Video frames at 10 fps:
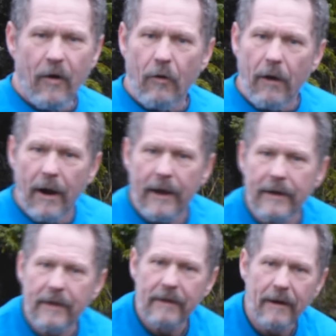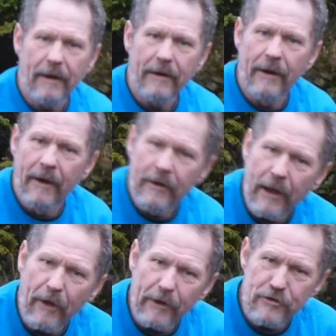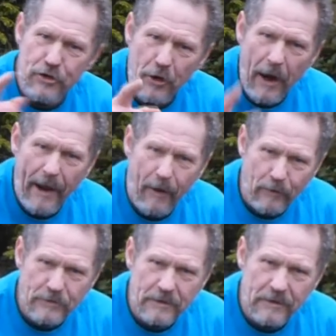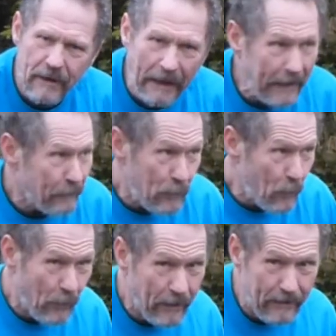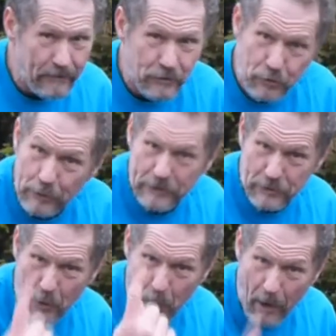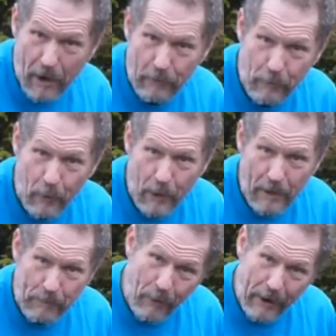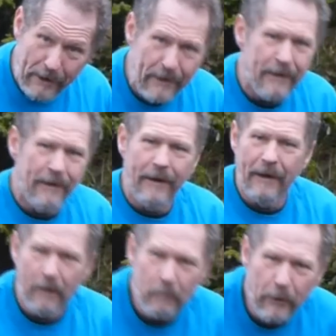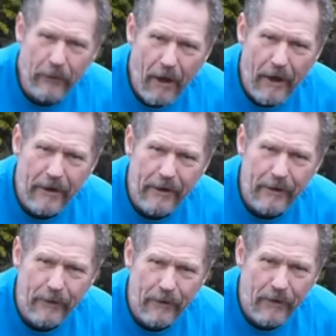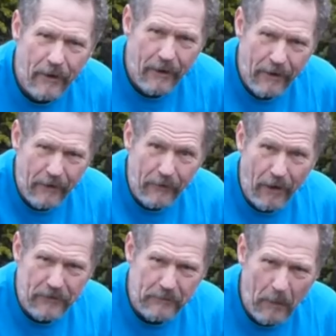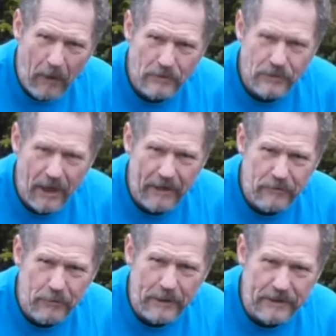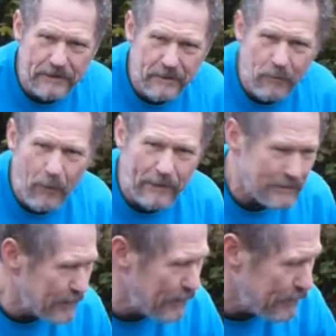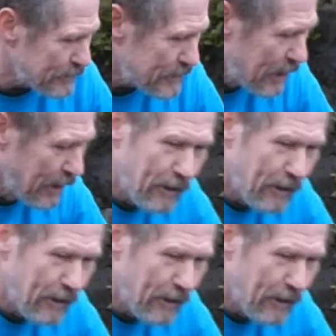All right. Now at your house and everywhere else, trees grow up, right? But not here, not the bonsai trees of the West Coast.